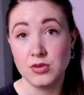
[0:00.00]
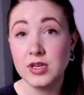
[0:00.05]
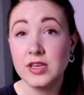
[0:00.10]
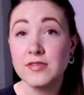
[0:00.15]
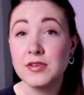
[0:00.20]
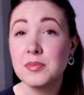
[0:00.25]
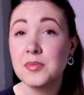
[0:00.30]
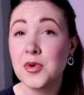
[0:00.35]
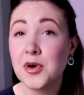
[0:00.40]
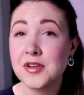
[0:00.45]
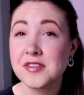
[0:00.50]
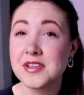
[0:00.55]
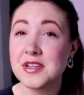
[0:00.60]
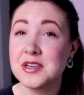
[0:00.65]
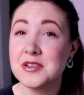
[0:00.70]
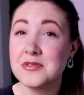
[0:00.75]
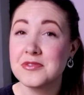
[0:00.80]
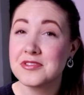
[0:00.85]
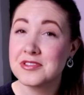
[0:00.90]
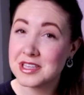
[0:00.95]
even more than
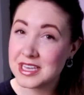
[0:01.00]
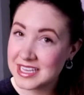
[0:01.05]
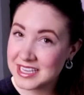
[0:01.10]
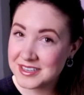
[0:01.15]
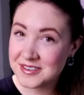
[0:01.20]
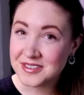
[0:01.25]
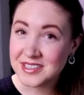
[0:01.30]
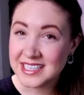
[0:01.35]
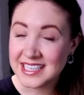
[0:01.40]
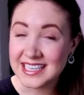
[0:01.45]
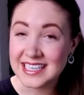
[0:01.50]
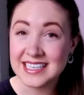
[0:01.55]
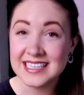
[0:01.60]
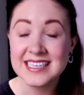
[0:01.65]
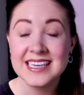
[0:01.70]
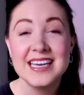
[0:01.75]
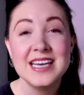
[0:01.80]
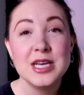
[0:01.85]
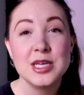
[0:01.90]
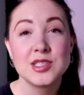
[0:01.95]
you think you need,